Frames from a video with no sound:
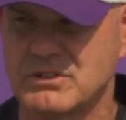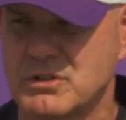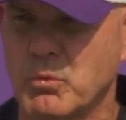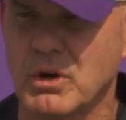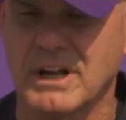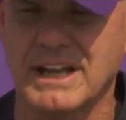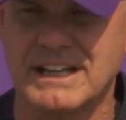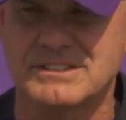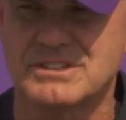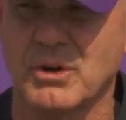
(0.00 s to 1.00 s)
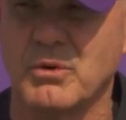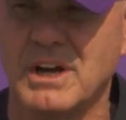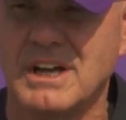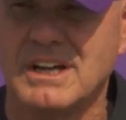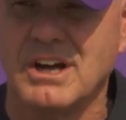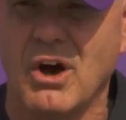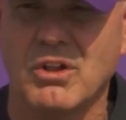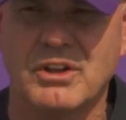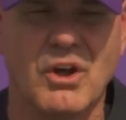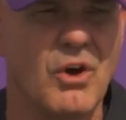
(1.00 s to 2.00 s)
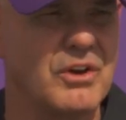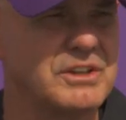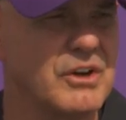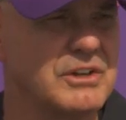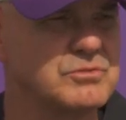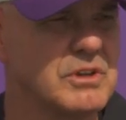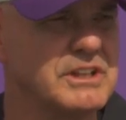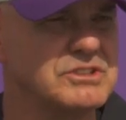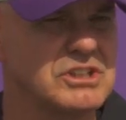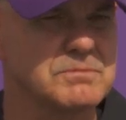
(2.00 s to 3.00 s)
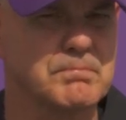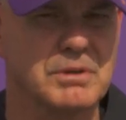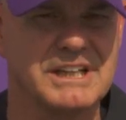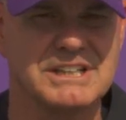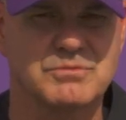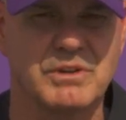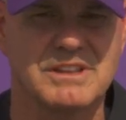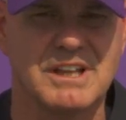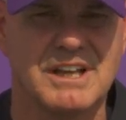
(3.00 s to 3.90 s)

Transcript: to work against. So all in all, you know, I was really just pleased with